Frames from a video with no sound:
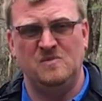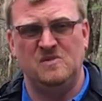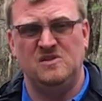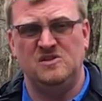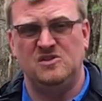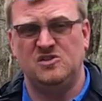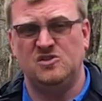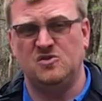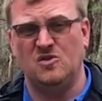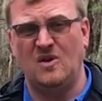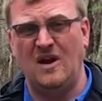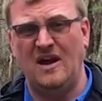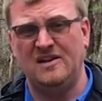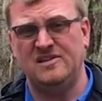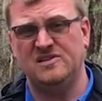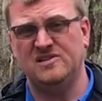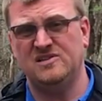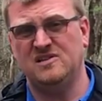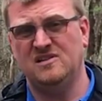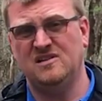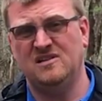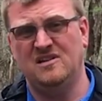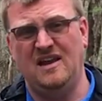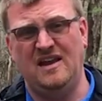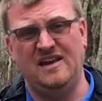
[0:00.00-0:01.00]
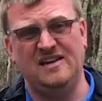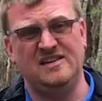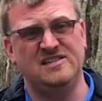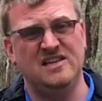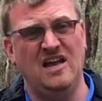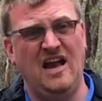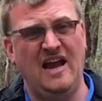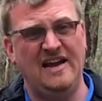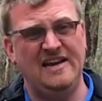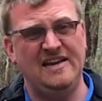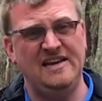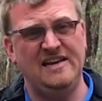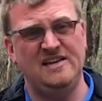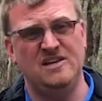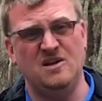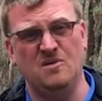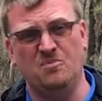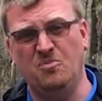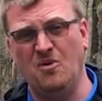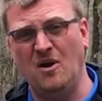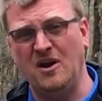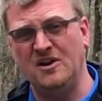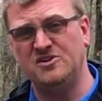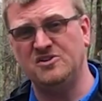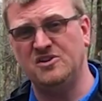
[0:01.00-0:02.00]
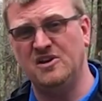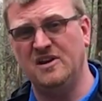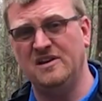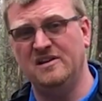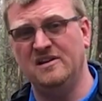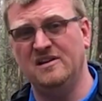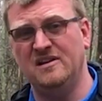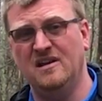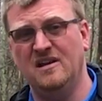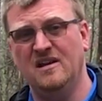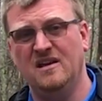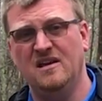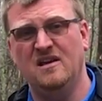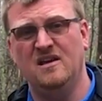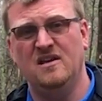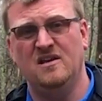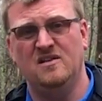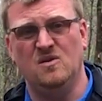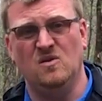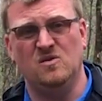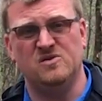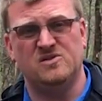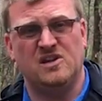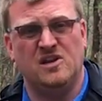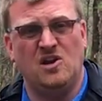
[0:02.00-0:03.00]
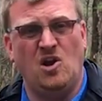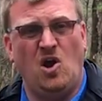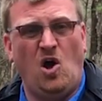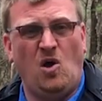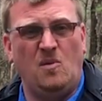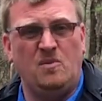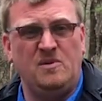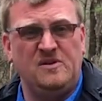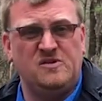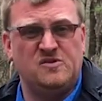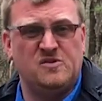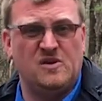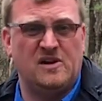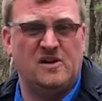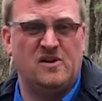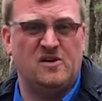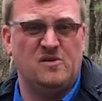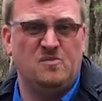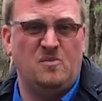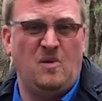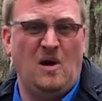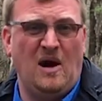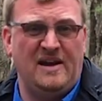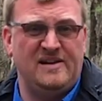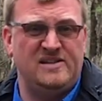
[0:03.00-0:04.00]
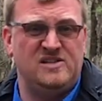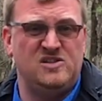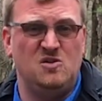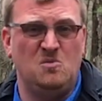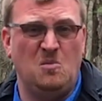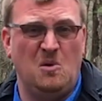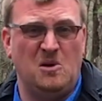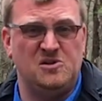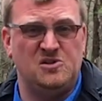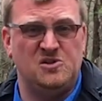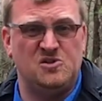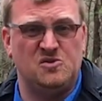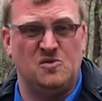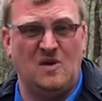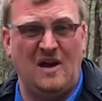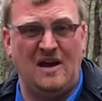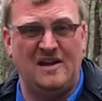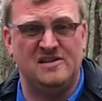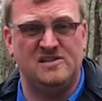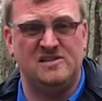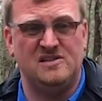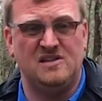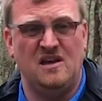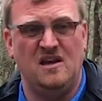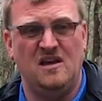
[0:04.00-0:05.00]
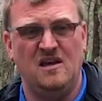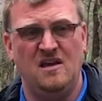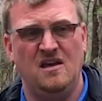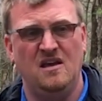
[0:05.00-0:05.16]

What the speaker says: Stress, anxiety, depression, those can all be triggered by too much stress.